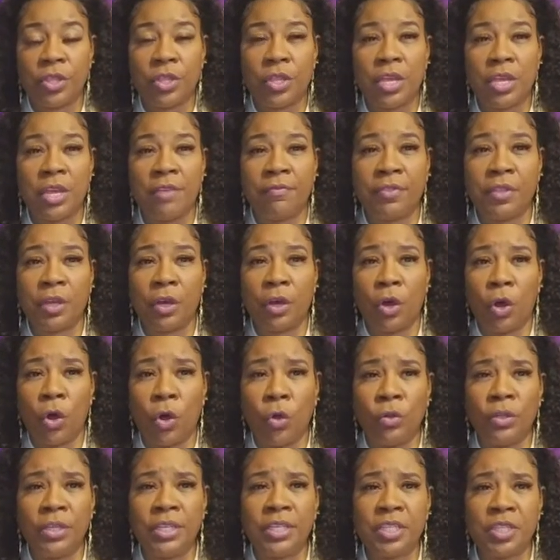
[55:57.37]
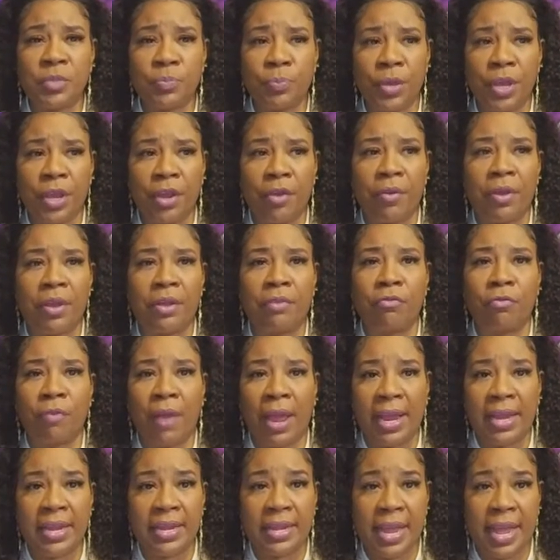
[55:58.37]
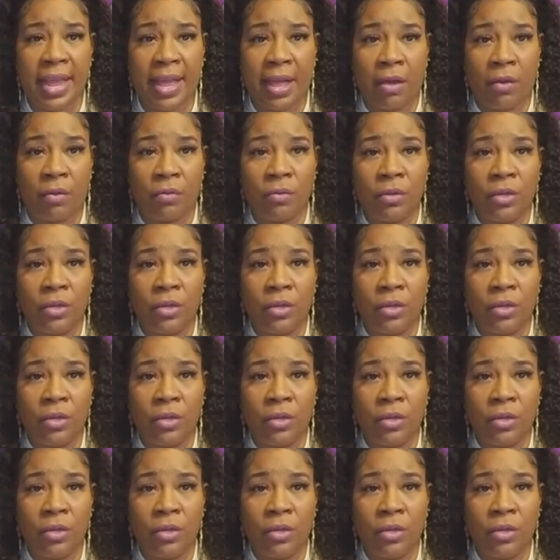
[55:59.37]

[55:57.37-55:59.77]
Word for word: if the holy spirit right now